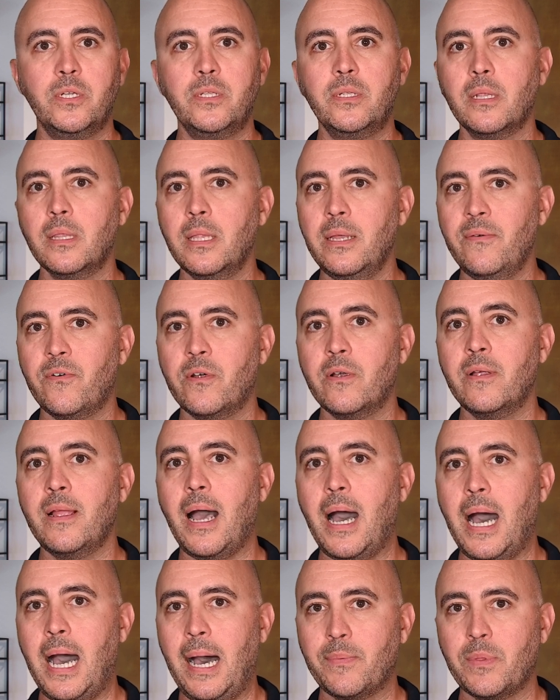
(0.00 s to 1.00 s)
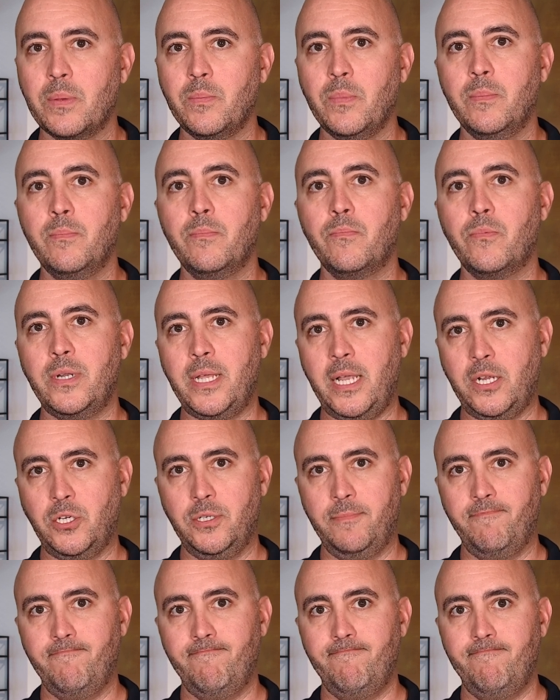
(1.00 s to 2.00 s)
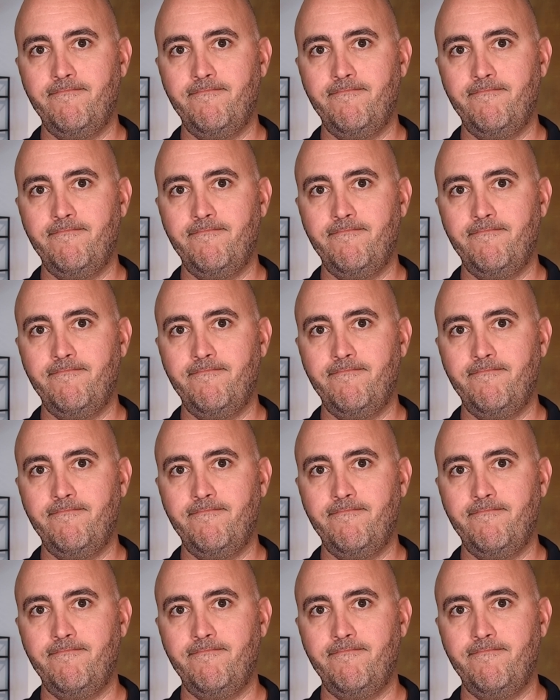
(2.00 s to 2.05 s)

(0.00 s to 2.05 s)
to deliver optimum protection.